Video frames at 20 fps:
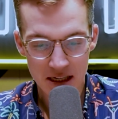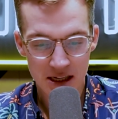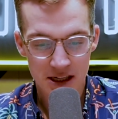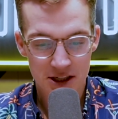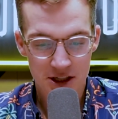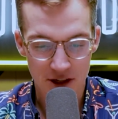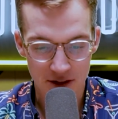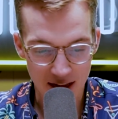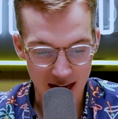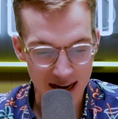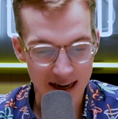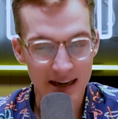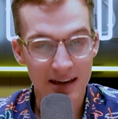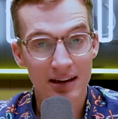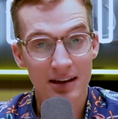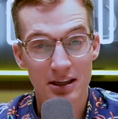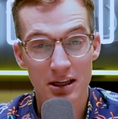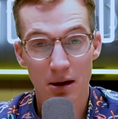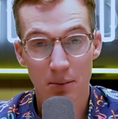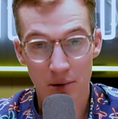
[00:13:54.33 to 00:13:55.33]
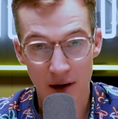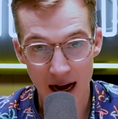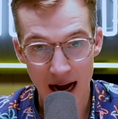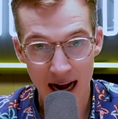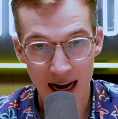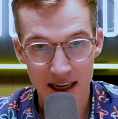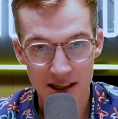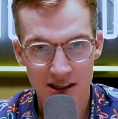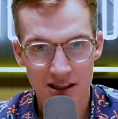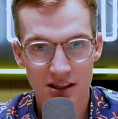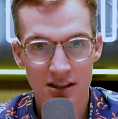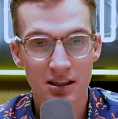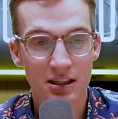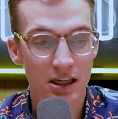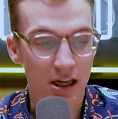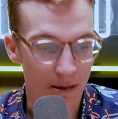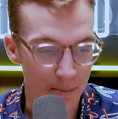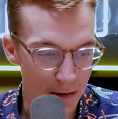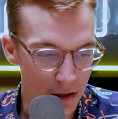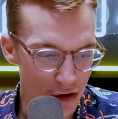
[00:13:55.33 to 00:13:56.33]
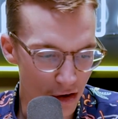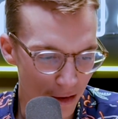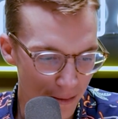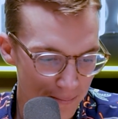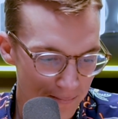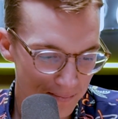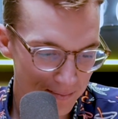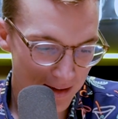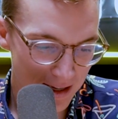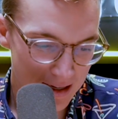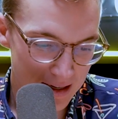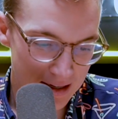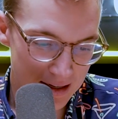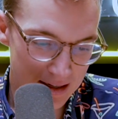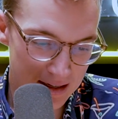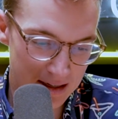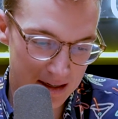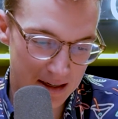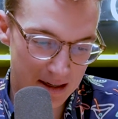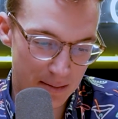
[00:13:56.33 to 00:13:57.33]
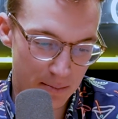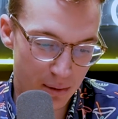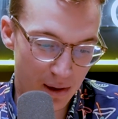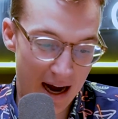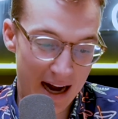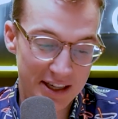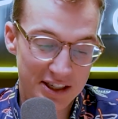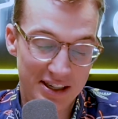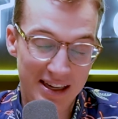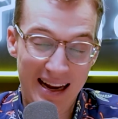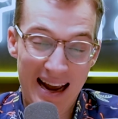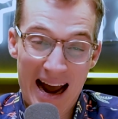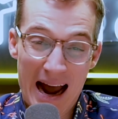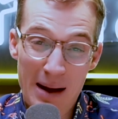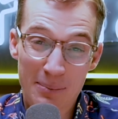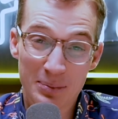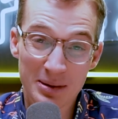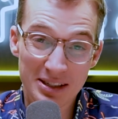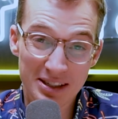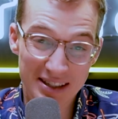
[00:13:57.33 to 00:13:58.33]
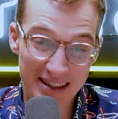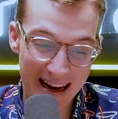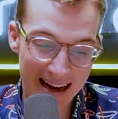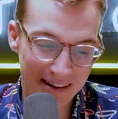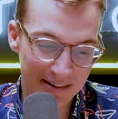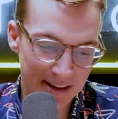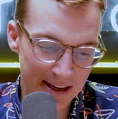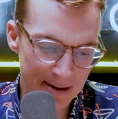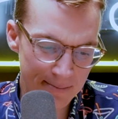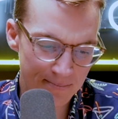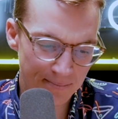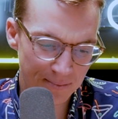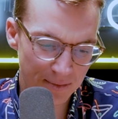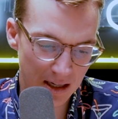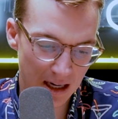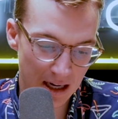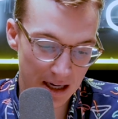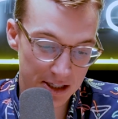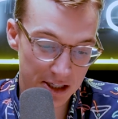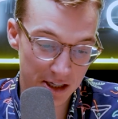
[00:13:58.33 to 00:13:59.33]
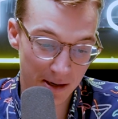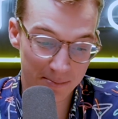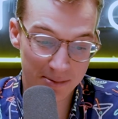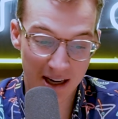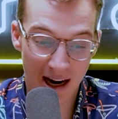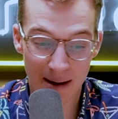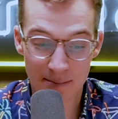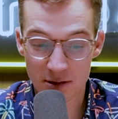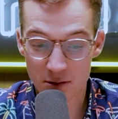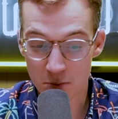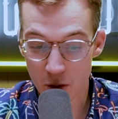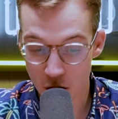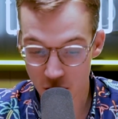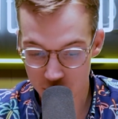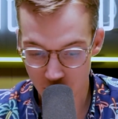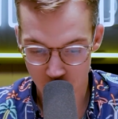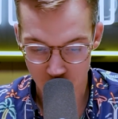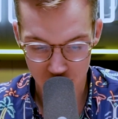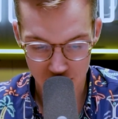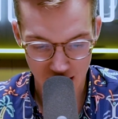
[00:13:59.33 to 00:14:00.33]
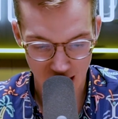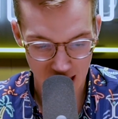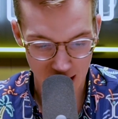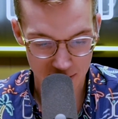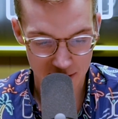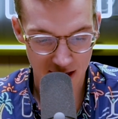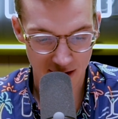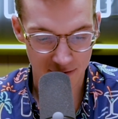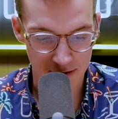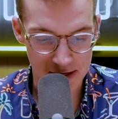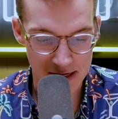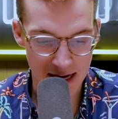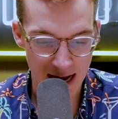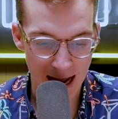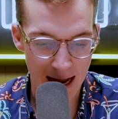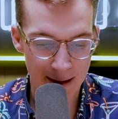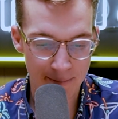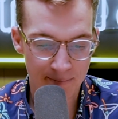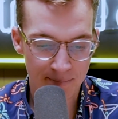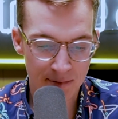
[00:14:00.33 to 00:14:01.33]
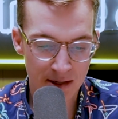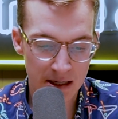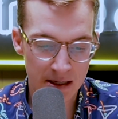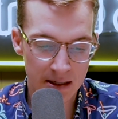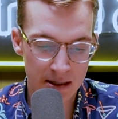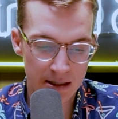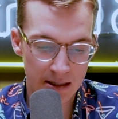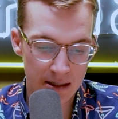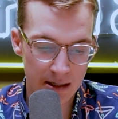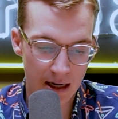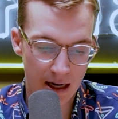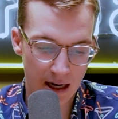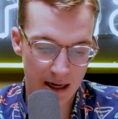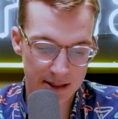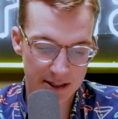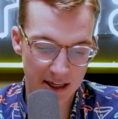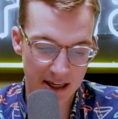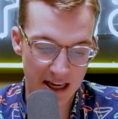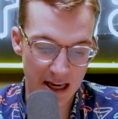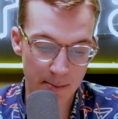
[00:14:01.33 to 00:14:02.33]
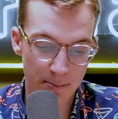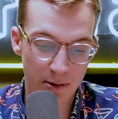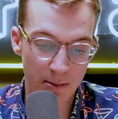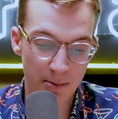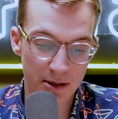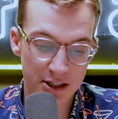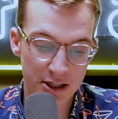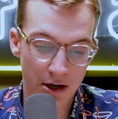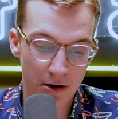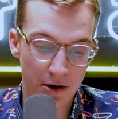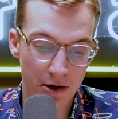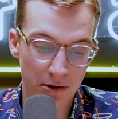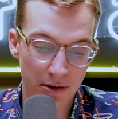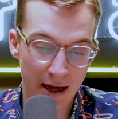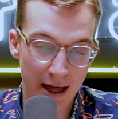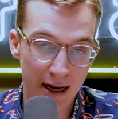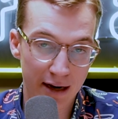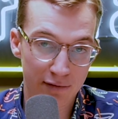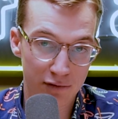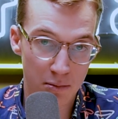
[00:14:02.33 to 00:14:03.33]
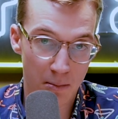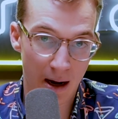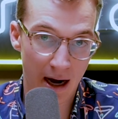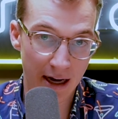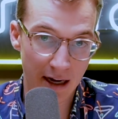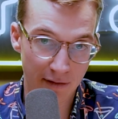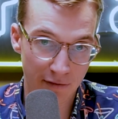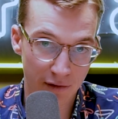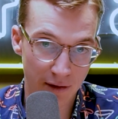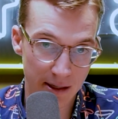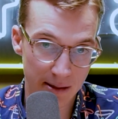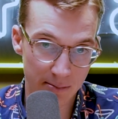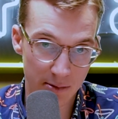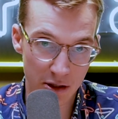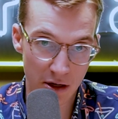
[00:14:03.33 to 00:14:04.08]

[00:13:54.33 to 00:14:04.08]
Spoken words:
So then you blast, kaboom. Blasting happens daily, sometimes multiple times every day, to keep the material ahead of the mining fleet.